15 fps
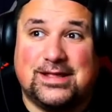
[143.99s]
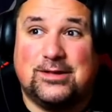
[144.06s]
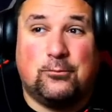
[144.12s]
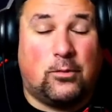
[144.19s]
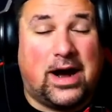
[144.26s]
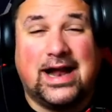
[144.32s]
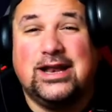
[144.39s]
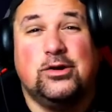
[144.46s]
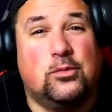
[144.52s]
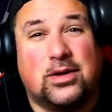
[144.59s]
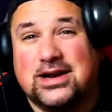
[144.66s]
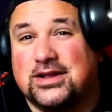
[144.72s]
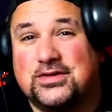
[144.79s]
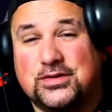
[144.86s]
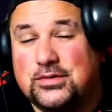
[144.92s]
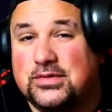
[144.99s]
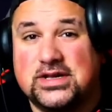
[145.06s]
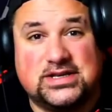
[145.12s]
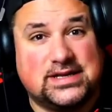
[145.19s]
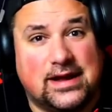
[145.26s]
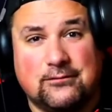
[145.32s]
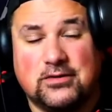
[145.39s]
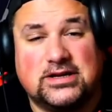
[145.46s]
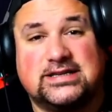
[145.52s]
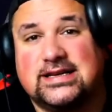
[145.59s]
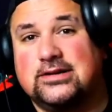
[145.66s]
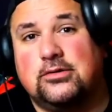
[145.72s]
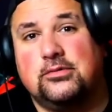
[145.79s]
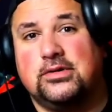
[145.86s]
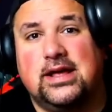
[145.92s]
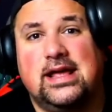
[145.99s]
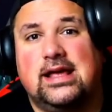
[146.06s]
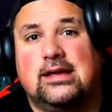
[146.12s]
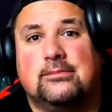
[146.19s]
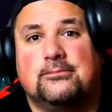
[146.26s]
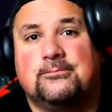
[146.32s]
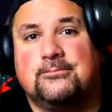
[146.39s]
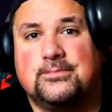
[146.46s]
why do you want to do this every single game?